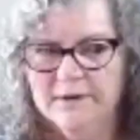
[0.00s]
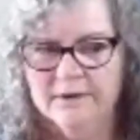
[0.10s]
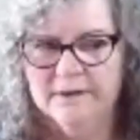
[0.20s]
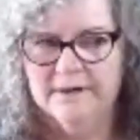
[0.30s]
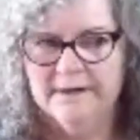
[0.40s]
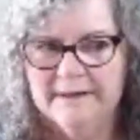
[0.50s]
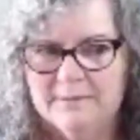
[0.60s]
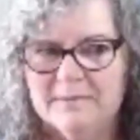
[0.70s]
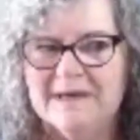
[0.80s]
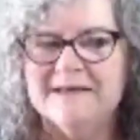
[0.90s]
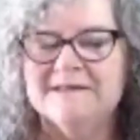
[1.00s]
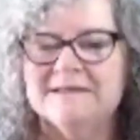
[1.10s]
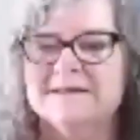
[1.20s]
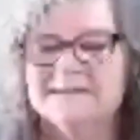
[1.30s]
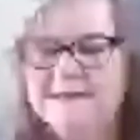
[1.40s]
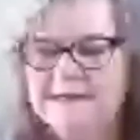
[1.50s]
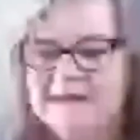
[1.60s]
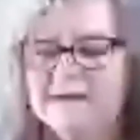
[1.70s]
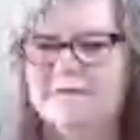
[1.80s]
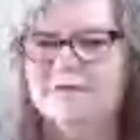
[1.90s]
let me see
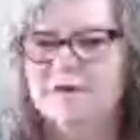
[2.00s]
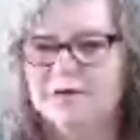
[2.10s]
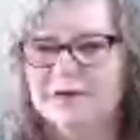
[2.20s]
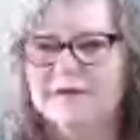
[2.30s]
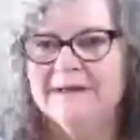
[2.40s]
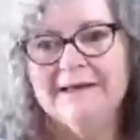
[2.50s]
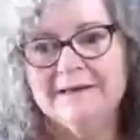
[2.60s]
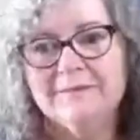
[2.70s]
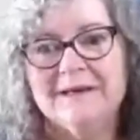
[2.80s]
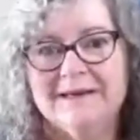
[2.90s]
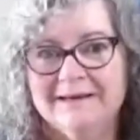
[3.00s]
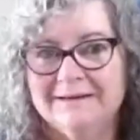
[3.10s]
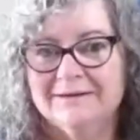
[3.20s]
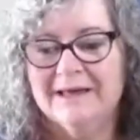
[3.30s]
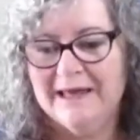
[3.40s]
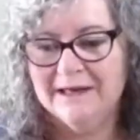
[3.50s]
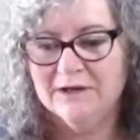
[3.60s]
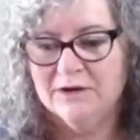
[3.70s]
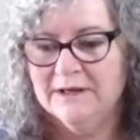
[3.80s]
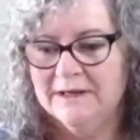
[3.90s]
if you can hear me now. Can
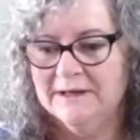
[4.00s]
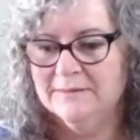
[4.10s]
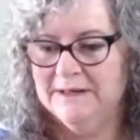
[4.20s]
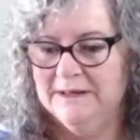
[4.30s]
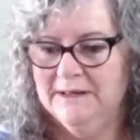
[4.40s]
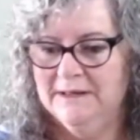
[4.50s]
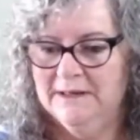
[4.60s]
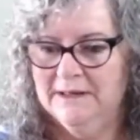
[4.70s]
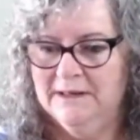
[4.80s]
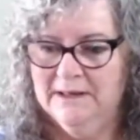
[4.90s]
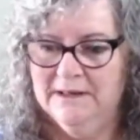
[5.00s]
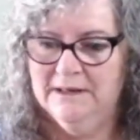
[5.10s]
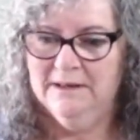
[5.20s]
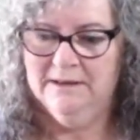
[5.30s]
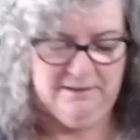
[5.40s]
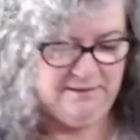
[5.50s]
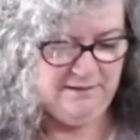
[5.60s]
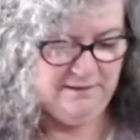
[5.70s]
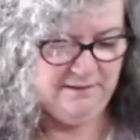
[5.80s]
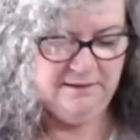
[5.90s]
you hear me?
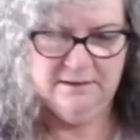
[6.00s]
Can